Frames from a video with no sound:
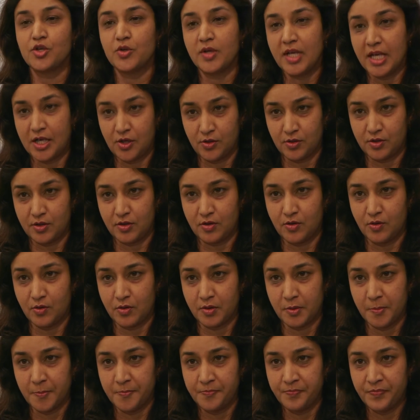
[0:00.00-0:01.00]
to get to the
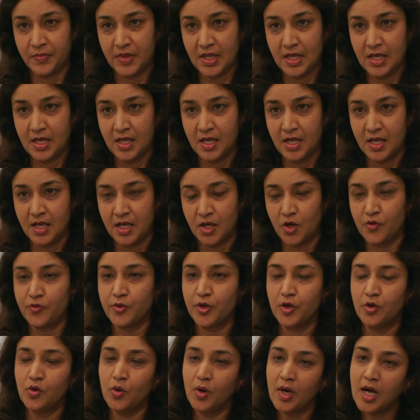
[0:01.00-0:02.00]
core? Now, if
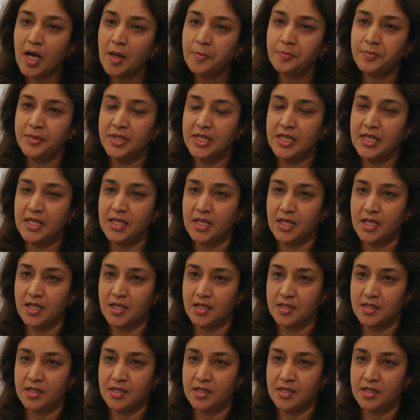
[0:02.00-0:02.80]
you go up the